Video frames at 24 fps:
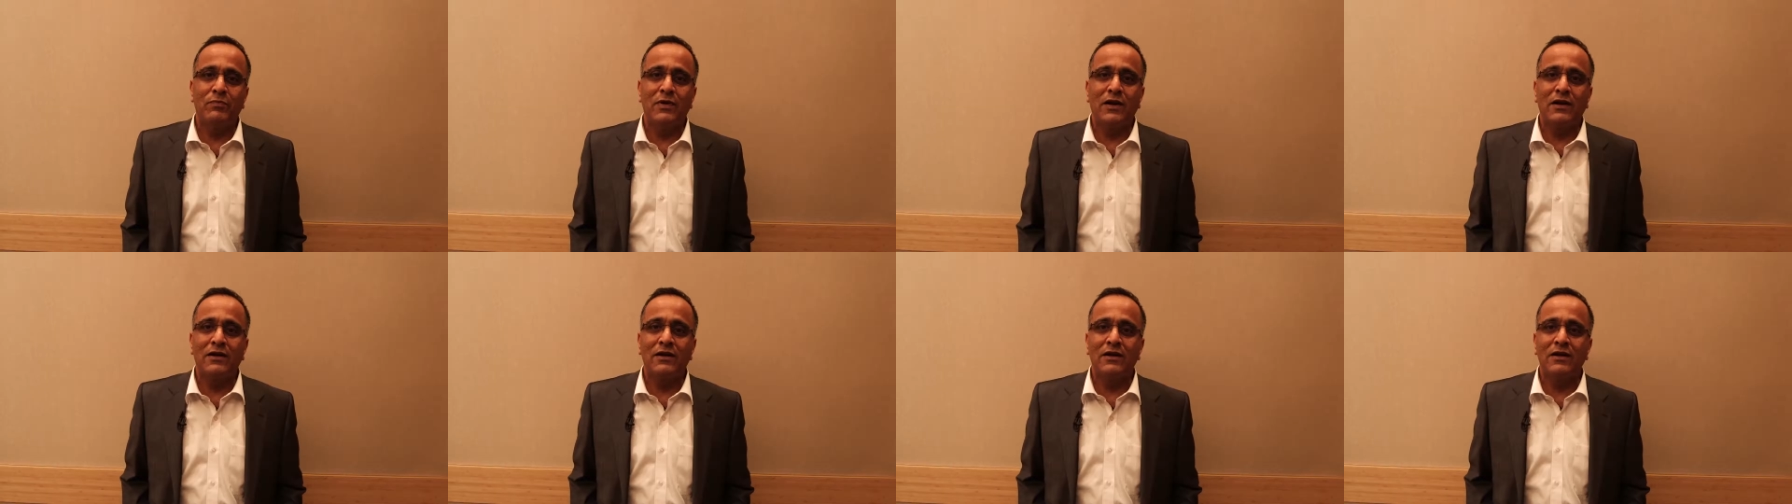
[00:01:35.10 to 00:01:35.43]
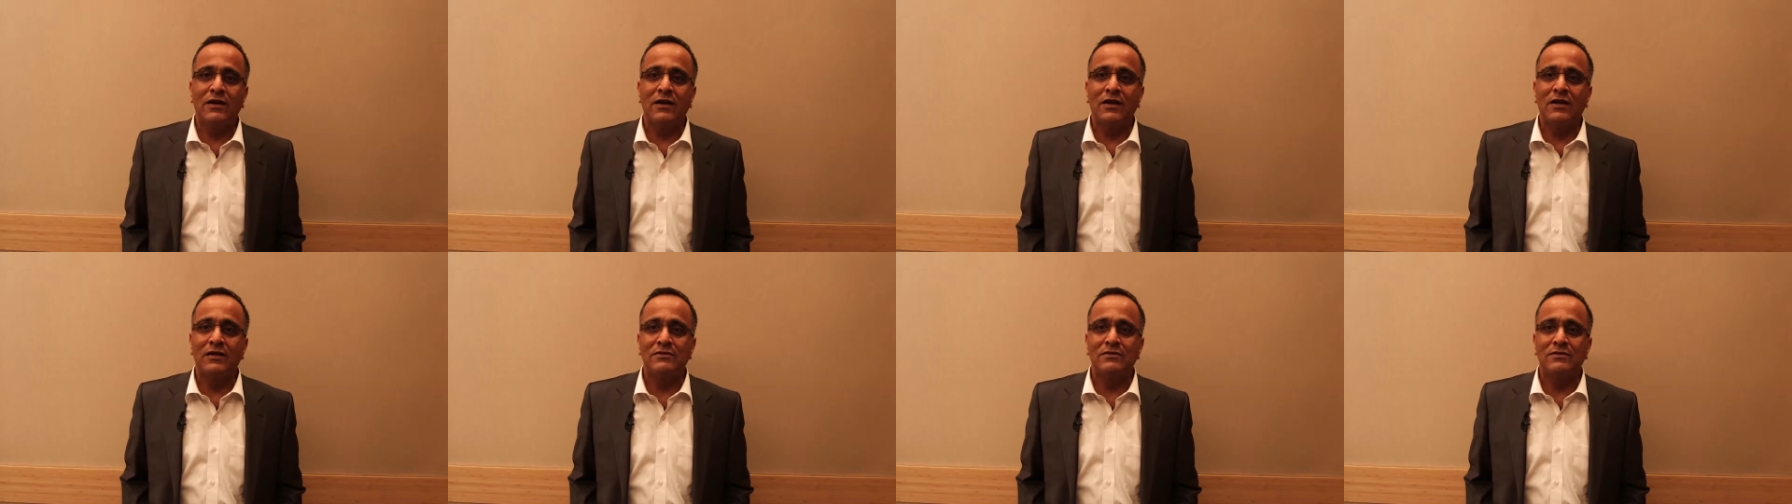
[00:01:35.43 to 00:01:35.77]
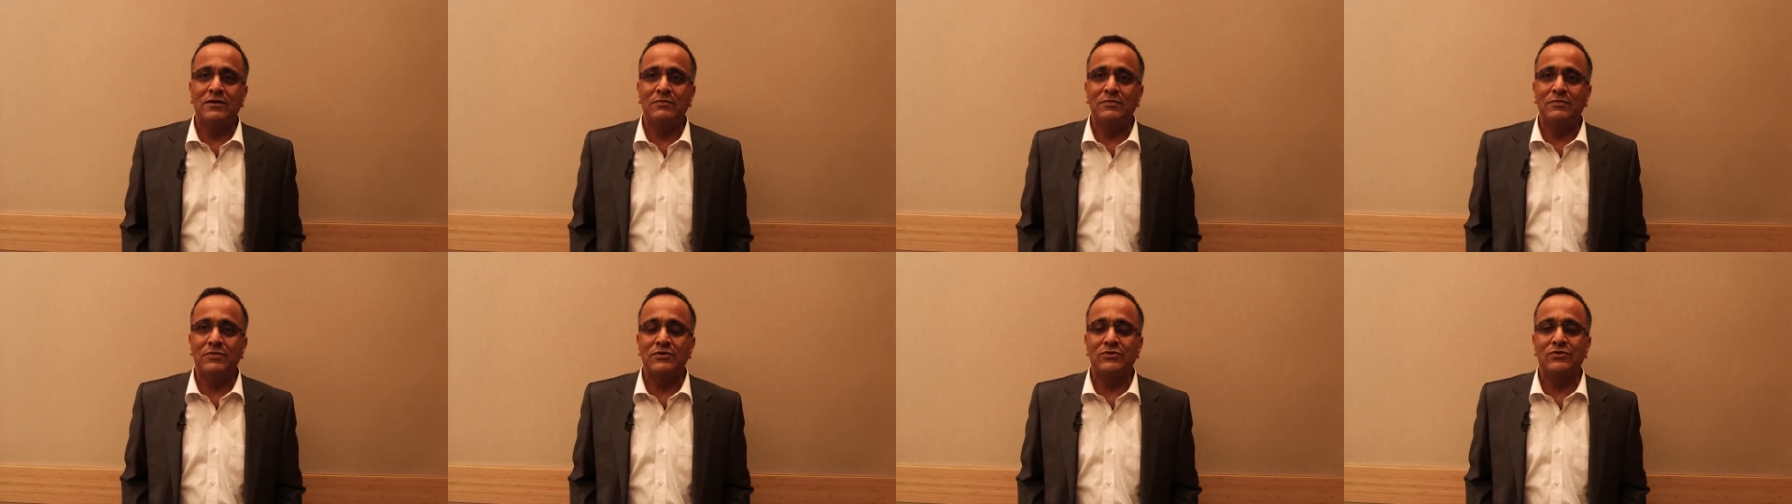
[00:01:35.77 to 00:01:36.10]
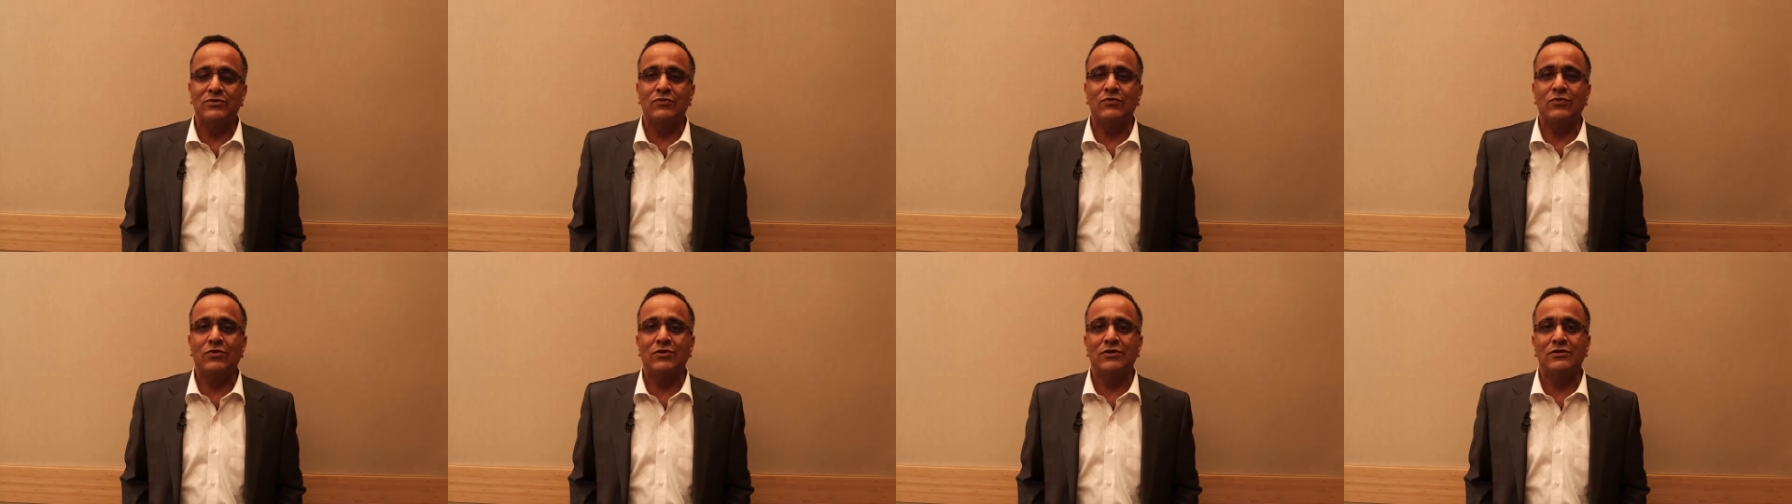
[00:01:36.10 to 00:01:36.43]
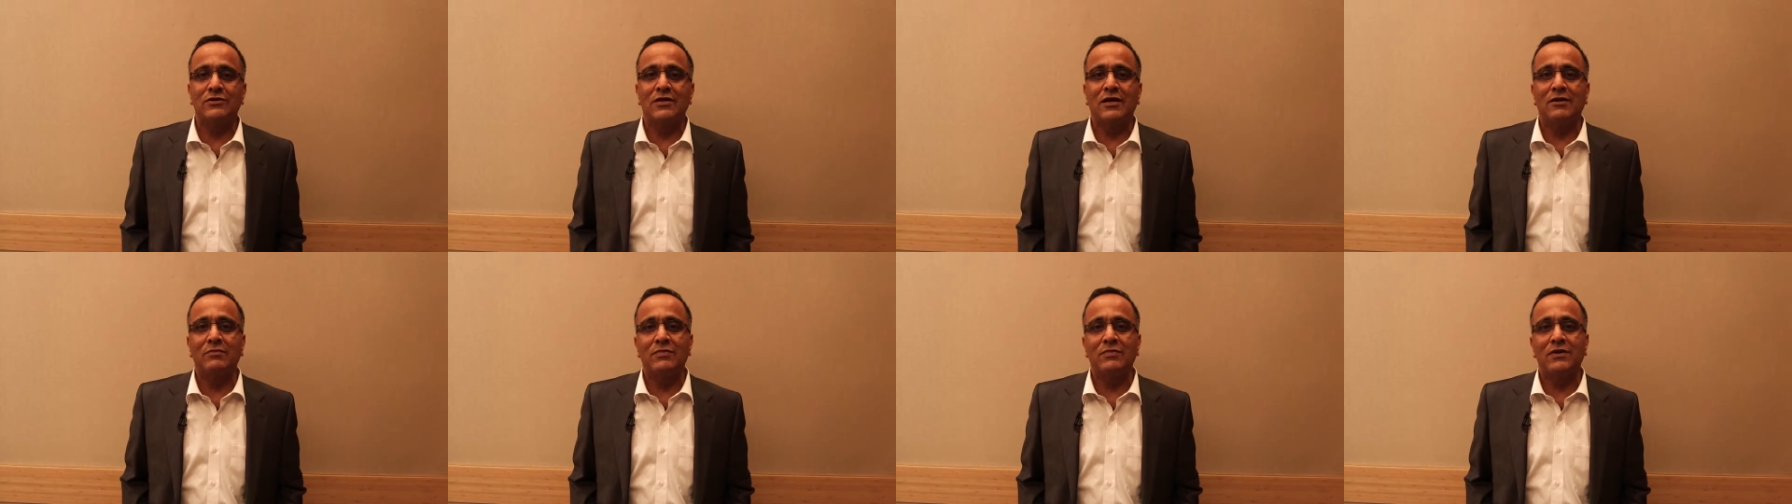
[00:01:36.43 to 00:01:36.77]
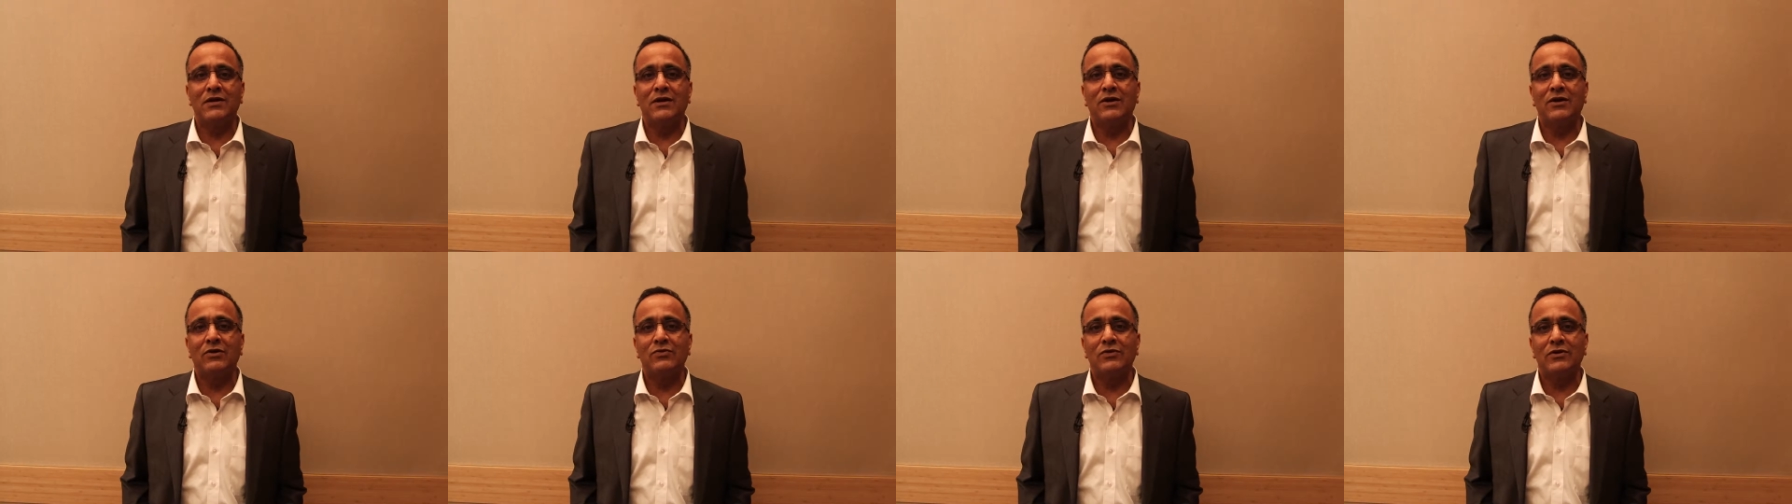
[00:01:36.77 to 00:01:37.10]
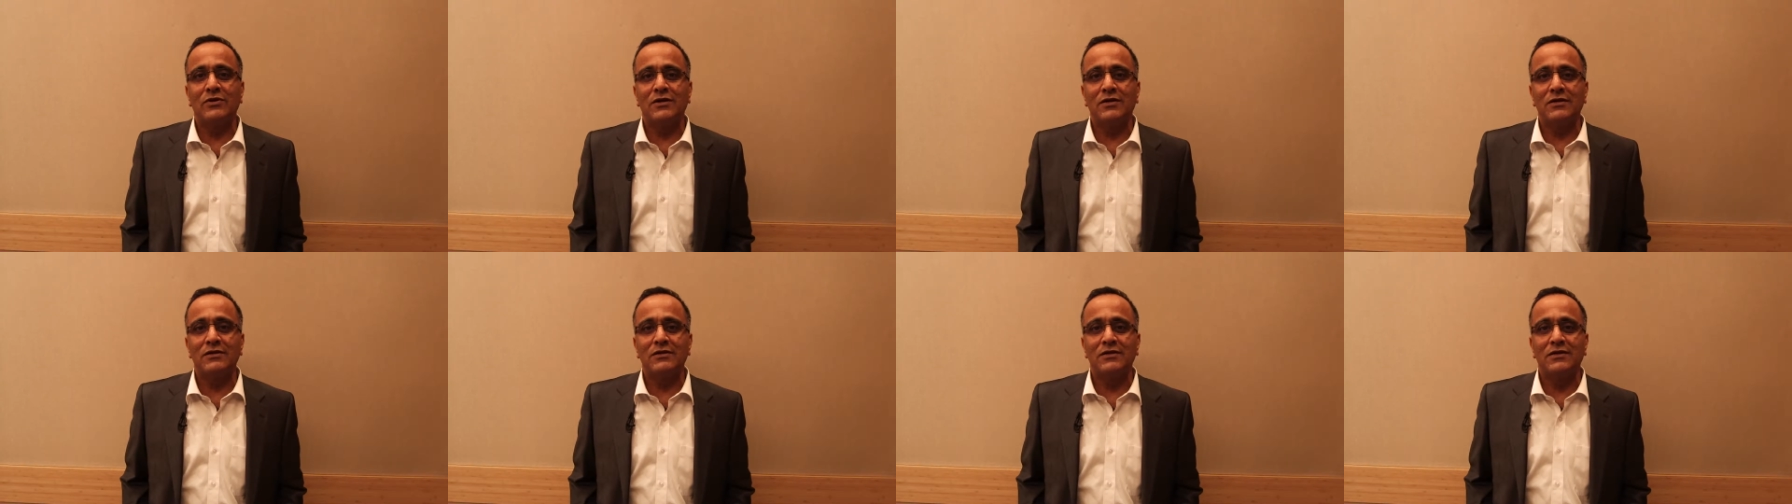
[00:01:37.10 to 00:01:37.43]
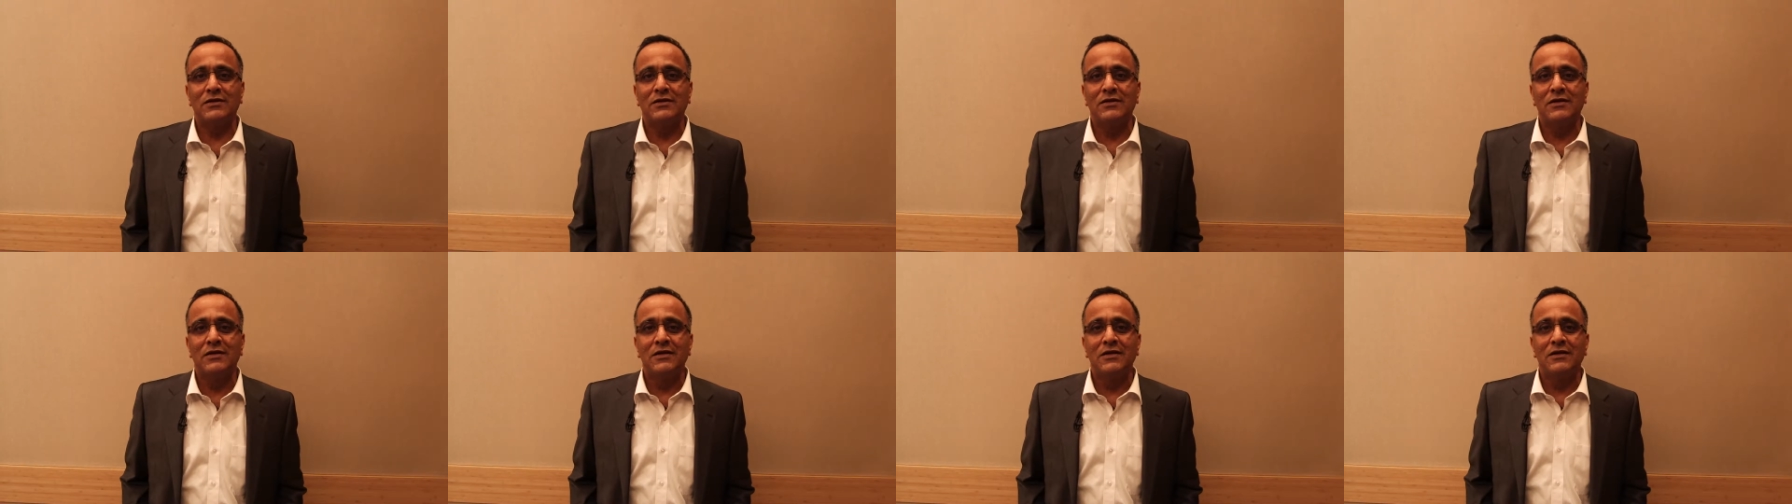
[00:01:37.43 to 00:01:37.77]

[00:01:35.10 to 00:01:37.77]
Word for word: practical examples of what is happening out there in the